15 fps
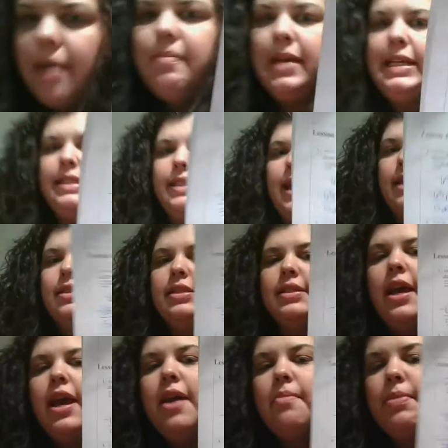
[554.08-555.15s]
makes sense
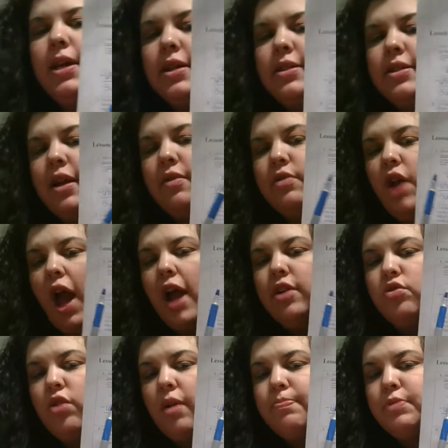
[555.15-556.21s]
because I
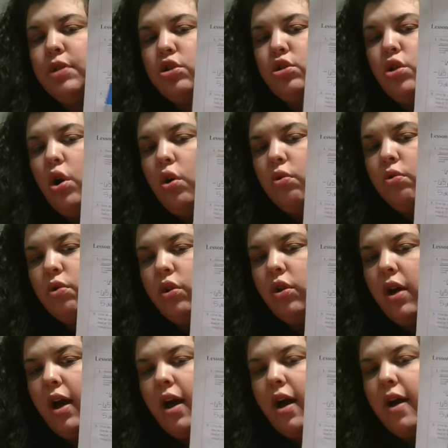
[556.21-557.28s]
dropped a
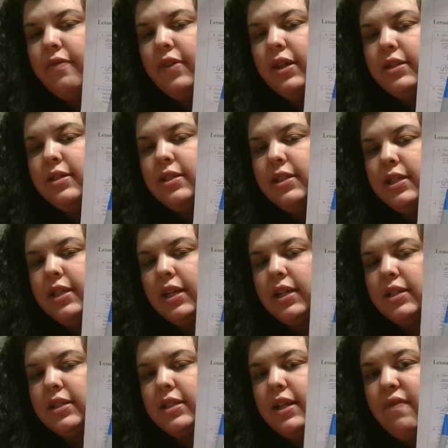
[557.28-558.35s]
total of
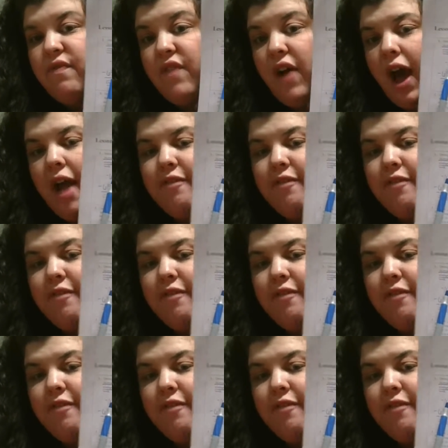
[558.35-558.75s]
65